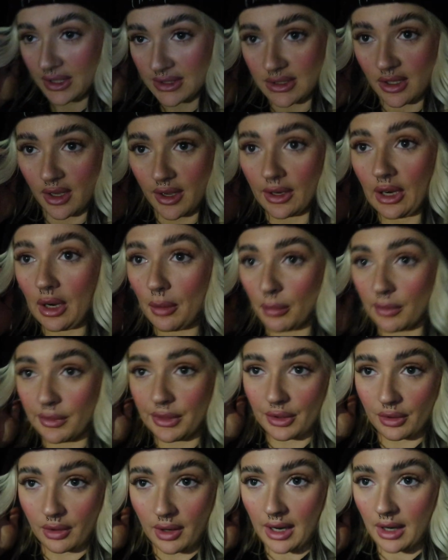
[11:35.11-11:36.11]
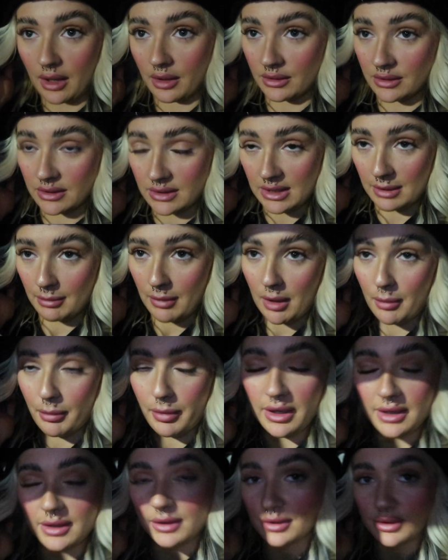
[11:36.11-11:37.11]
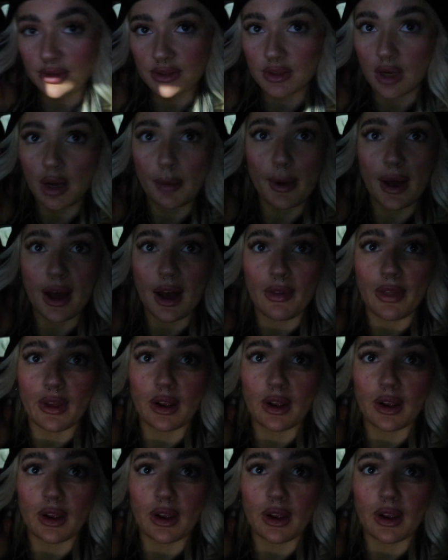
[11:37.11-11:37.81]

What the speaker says: is going on with the crowds at the moment, but it was so bad.